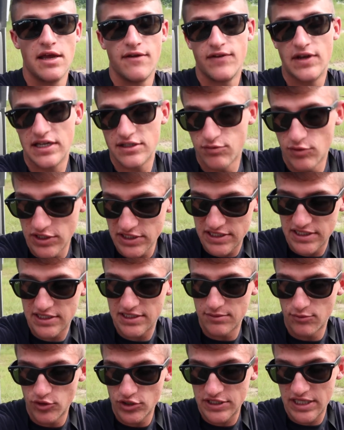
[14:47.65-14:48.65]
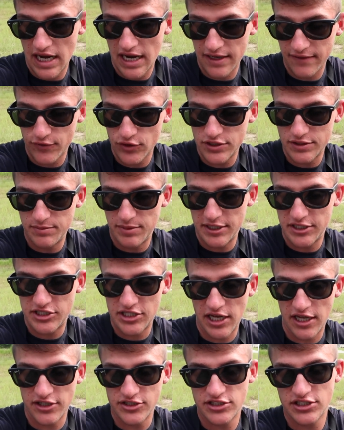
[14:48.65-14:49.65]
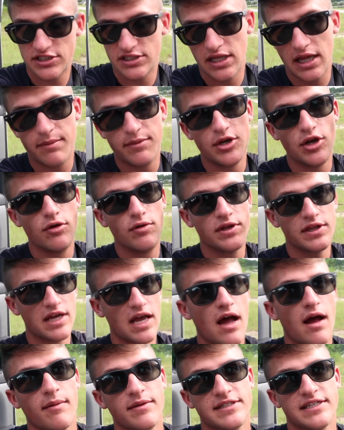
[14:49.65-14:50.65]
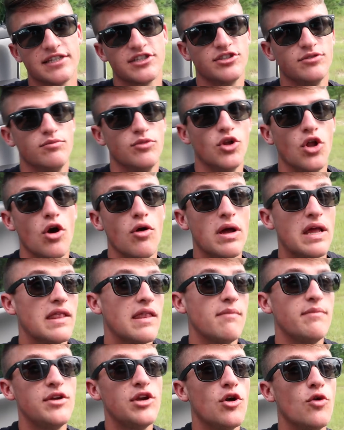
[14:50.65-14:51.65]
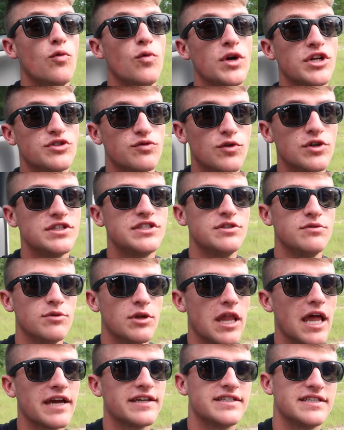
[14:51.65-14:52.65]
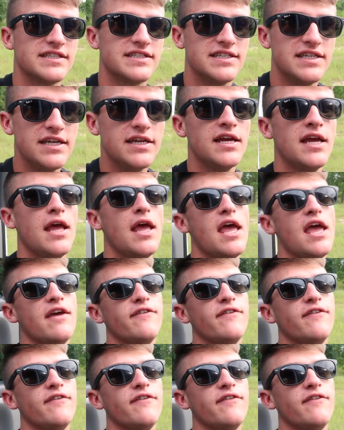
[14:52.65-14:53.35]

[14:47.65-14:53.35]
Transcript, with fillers: If you guys want to see some more tiny versus big challenges, let me know in the comment section below and let me know which ones you would like to see.